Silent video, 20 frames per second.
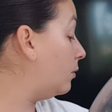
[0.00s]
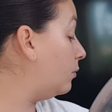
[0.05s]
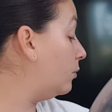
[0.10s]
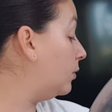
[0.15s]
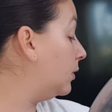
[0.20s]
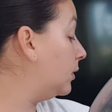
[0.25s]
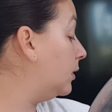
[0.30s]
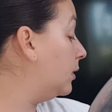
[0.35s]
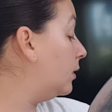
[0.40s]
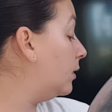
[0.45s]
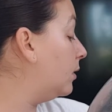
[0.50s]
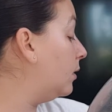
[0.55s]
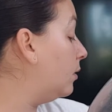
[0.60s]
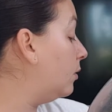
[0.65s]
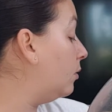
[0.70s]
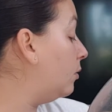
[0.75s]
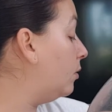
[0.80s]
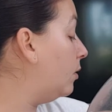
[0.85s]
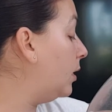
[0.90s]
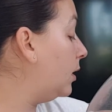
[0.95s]
will
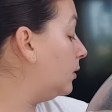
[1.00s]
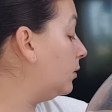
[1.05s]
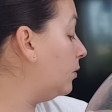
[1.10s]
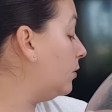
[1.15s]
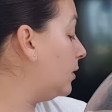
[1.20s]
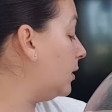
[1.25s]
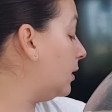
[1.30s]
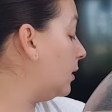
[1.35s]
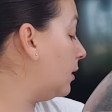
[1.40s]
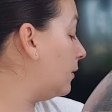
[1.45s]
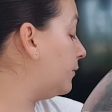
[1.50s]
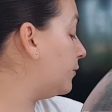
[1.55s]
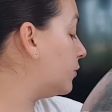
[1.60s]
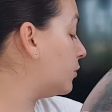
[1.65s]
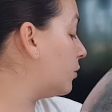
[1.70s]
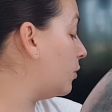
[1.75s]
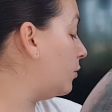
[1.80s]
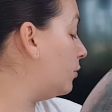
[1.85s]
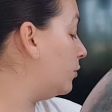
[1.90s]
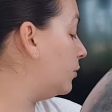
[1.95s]
go, I don't think I've
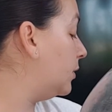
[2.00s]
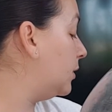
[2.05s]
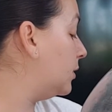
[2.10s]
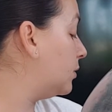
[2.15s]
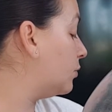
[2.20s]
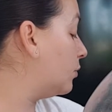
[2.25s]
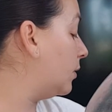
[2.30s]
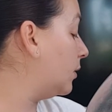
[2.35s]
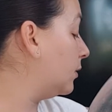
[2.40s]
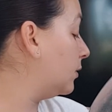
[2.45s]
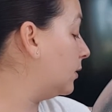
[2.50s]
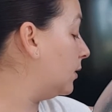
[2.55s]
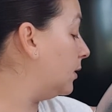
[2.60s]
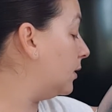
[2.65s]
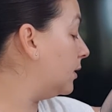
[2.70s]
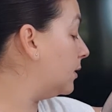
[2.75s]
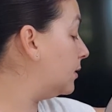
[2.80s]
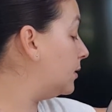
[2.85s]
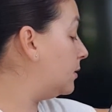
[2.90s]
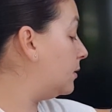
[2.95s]
shown you this one,
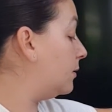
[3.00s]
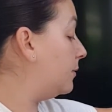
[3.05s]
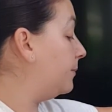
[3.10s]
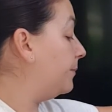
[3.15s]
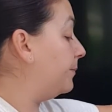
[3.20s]
guys.